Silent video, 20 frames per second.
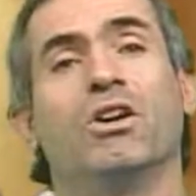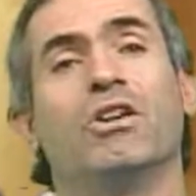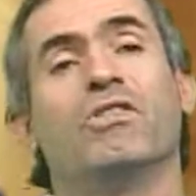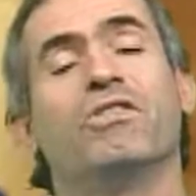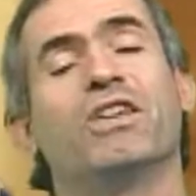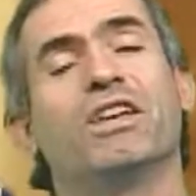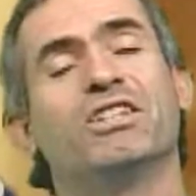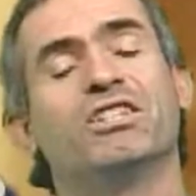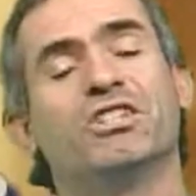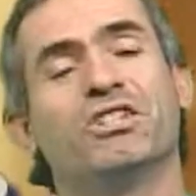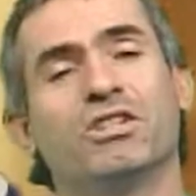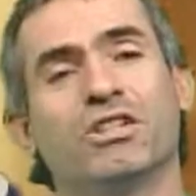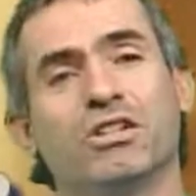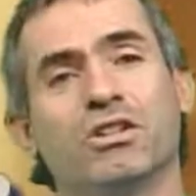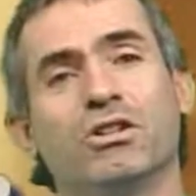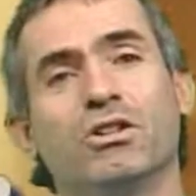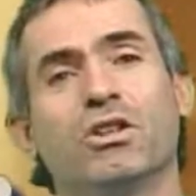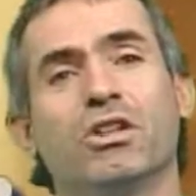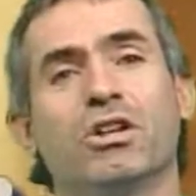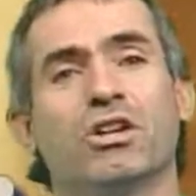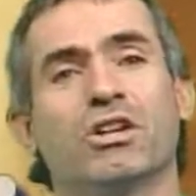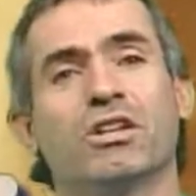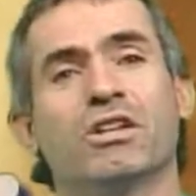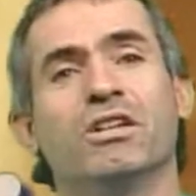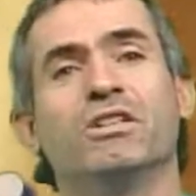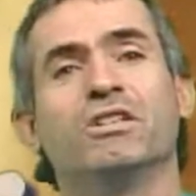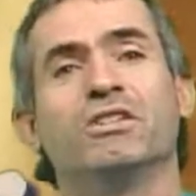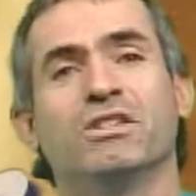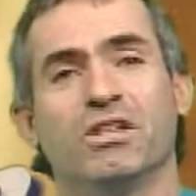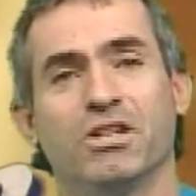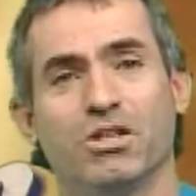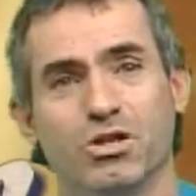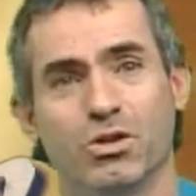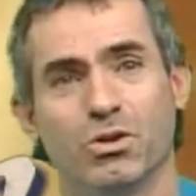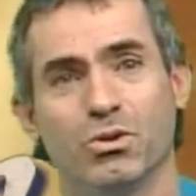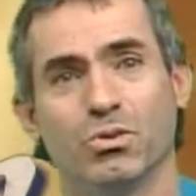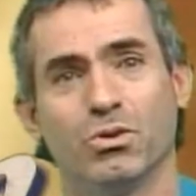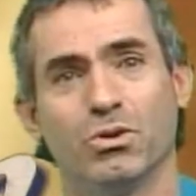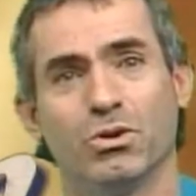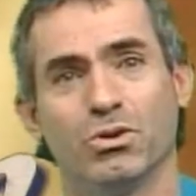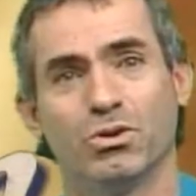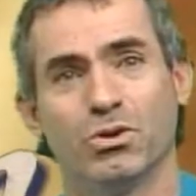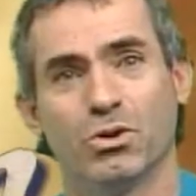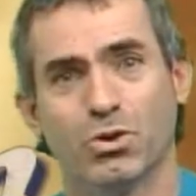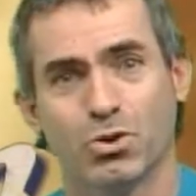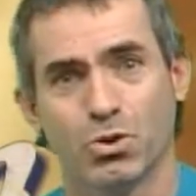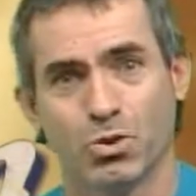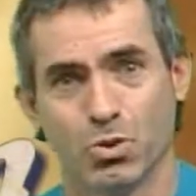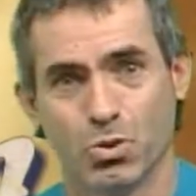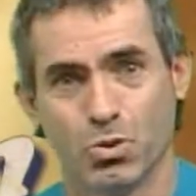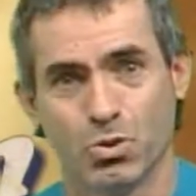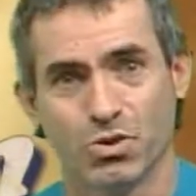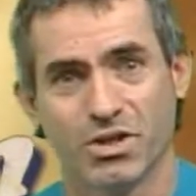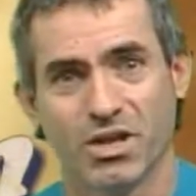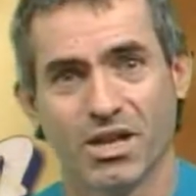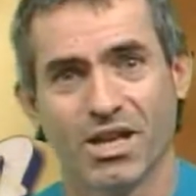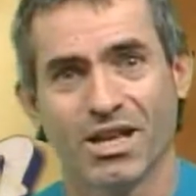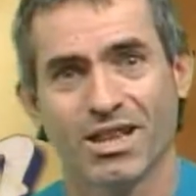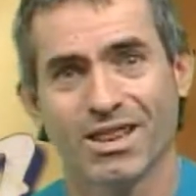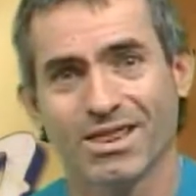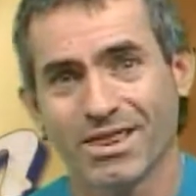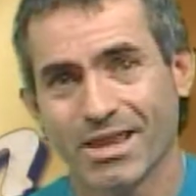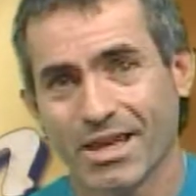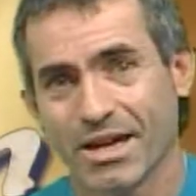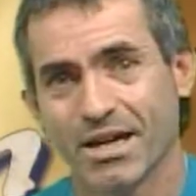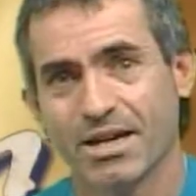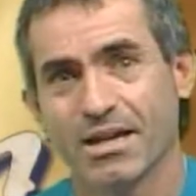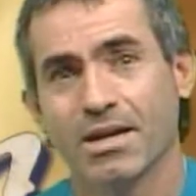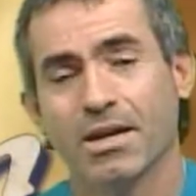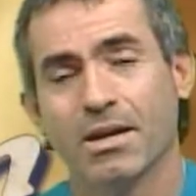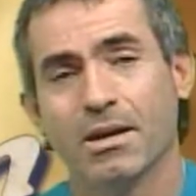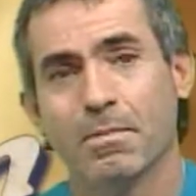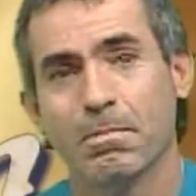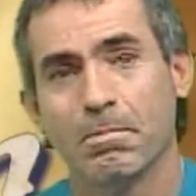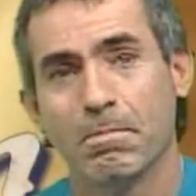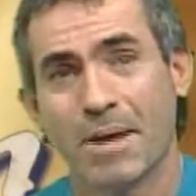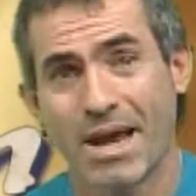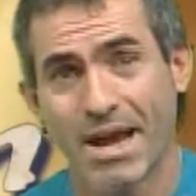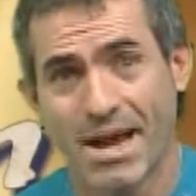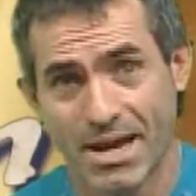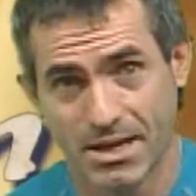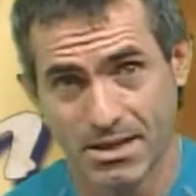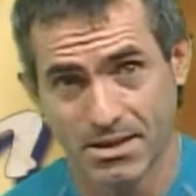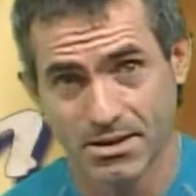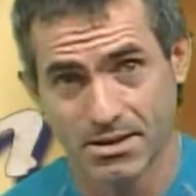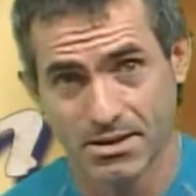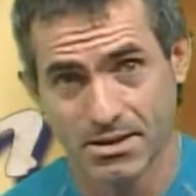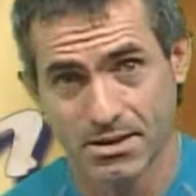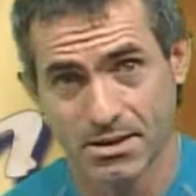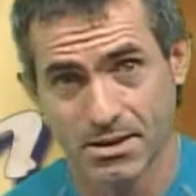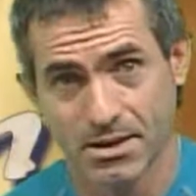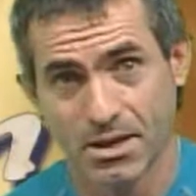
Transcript: they still continue to use lead paint.